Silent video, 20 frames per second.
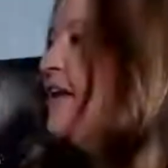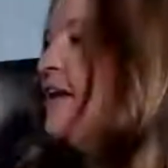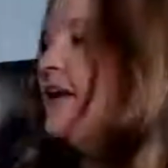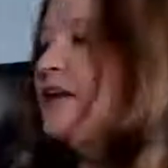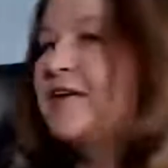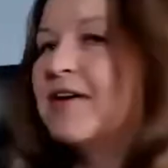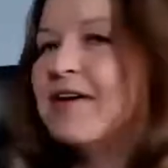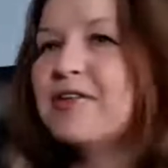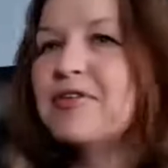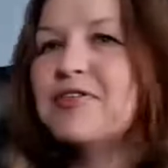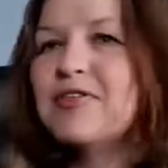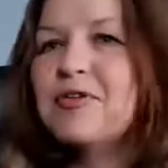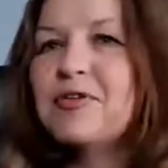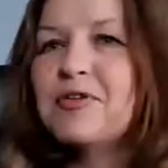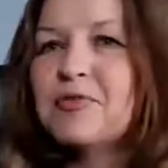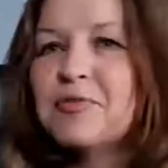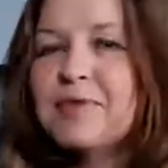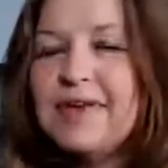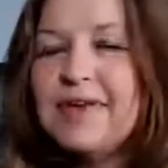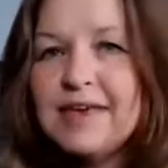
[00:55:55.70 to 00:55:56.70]
All right, so
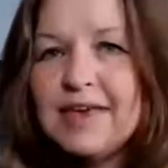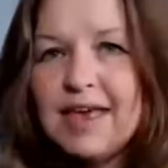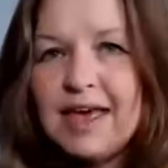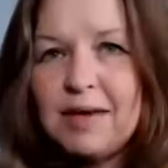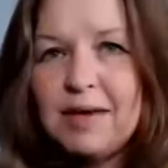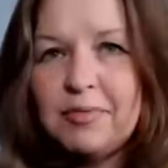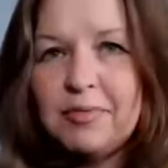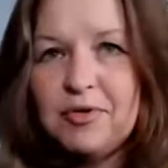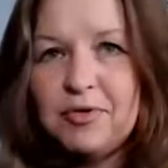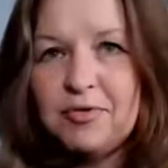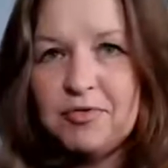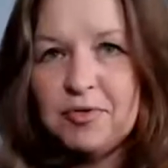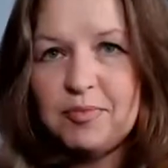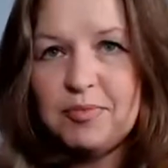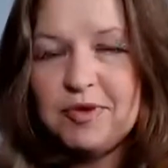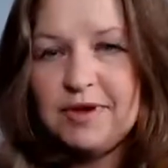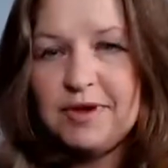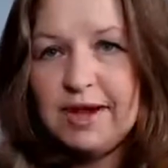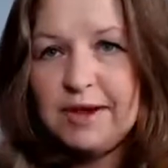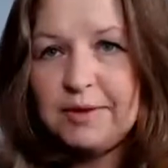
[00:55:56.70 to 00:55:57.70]
to recap though from
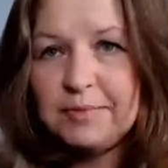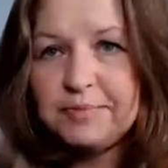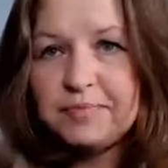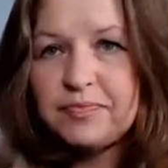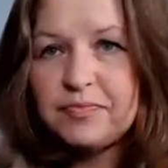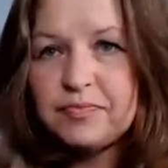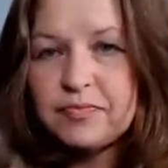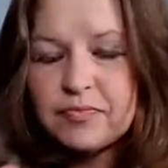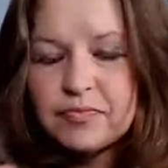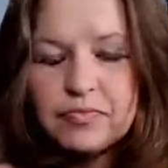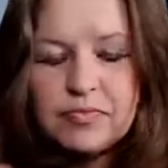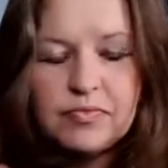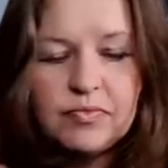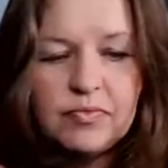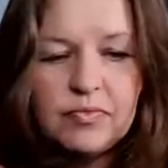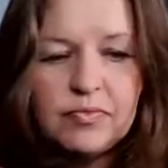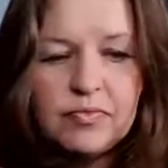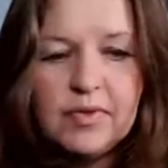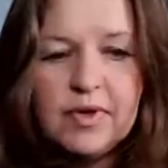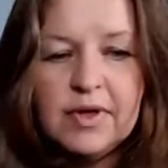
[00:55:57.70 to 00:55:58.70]
today,
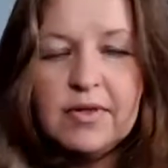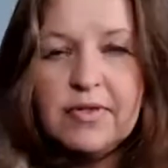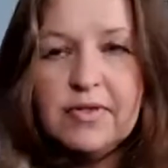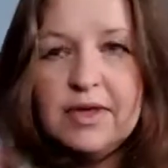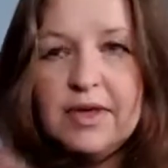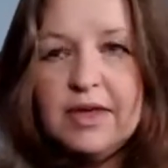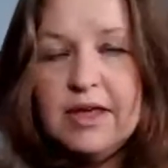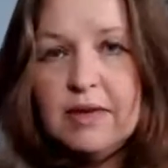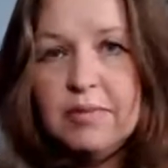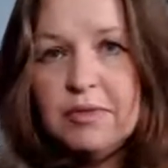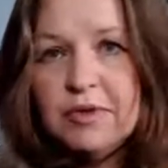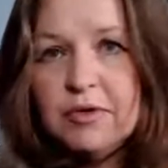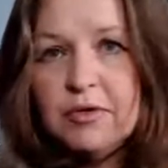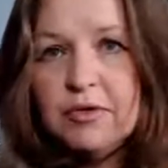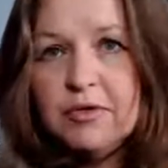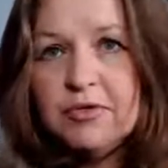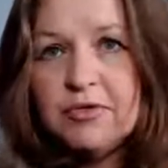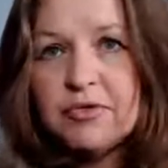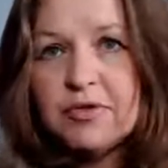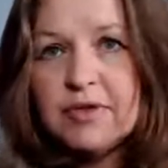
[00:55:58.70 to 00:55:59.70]
the E
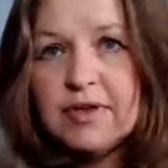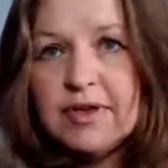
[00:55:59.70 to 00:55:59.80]
blues,